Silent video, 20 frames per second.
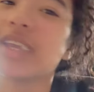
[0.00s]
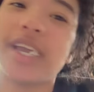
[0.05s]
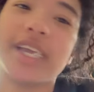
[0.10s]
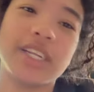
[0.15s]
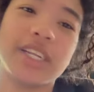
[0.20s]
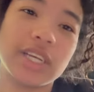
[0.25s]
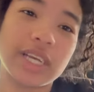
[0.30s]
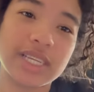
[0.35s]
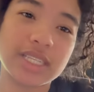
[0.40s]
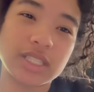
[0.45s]
And
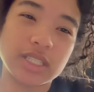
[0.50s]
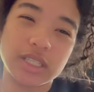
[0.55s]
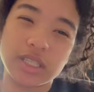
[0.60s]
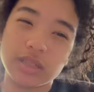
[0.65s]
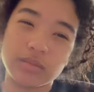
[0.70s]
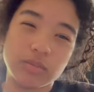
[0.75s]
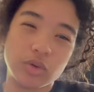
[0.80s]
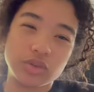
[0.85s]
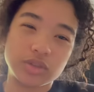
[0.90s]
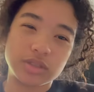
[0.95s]
you guys see
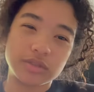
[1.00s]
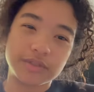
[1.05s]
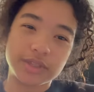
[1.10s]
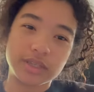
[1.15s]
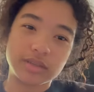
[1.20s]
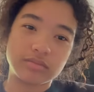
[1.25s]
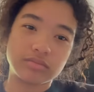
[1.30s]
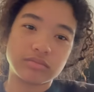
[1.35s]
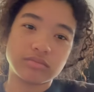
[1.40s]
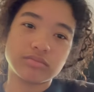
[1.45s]
most of
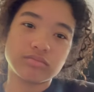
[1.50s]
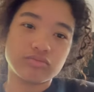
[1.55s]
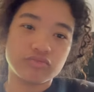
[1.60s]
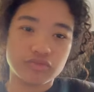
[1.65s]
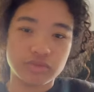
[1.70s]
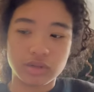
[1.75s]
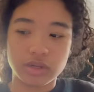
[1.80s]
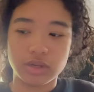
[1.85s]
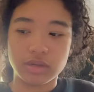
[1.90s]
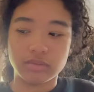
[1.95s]
it
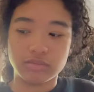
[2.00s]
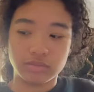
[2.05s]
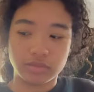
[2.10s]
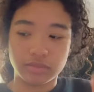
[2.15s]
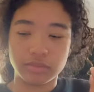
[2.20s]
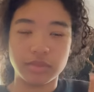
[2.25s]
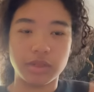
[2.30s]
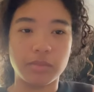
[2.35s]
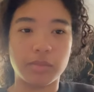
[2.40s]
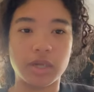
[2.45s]
from
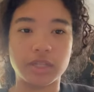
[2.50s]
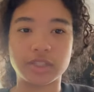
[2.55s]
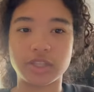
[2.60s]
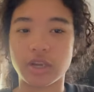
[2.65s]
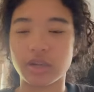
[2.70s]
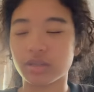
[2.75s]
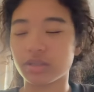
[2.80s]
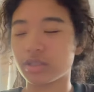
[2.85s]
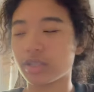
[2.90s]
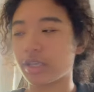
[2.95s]
the
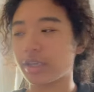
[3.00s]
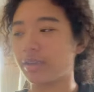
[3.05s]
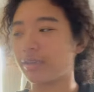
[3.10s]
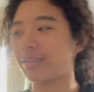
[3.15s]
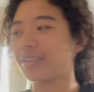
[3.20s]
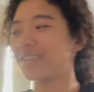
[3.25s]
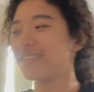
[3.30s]
montage thing.